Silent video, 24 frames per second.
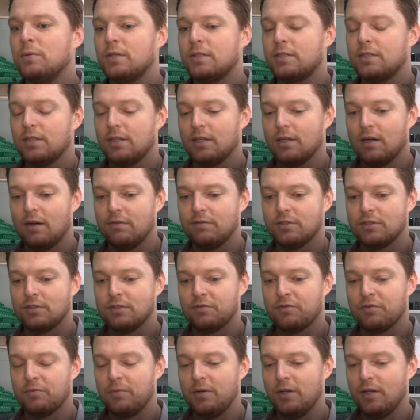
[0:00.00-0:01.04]
But
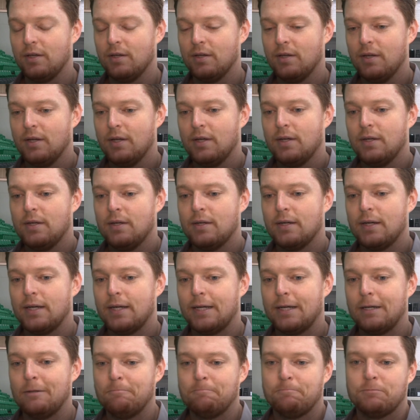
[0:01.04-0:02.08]
obviously, for me,
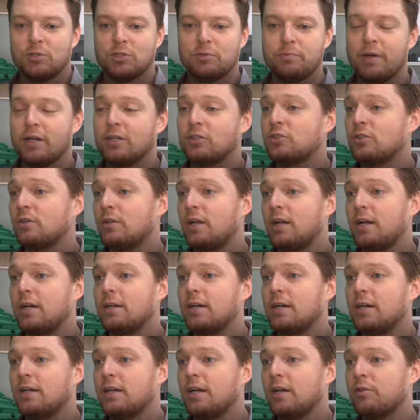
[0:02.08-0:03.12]
just making sure that
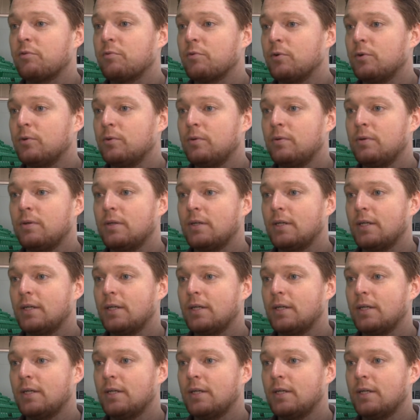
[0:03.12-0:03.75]
I get through,